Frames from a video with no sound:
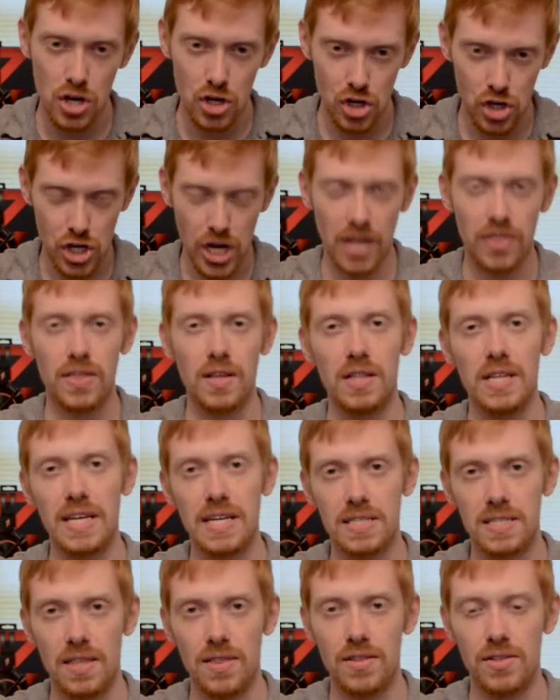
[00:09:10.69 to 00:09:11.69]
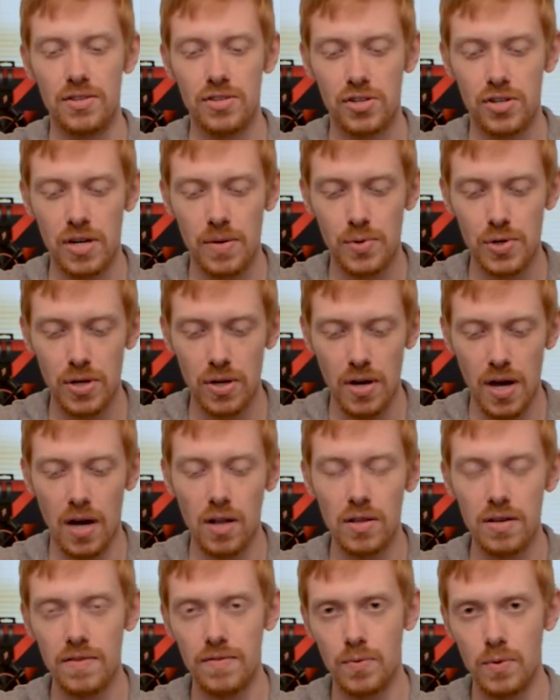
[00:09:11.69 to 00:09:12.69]
Check the links in the description.
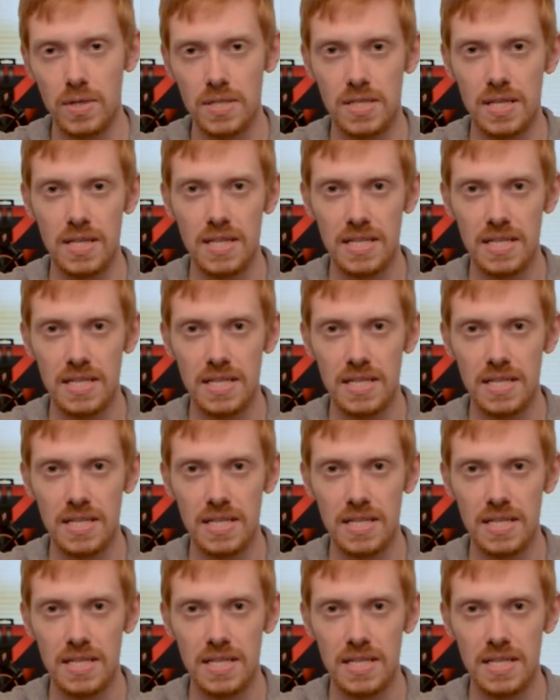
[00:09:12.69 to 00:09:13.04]
I'll leave one to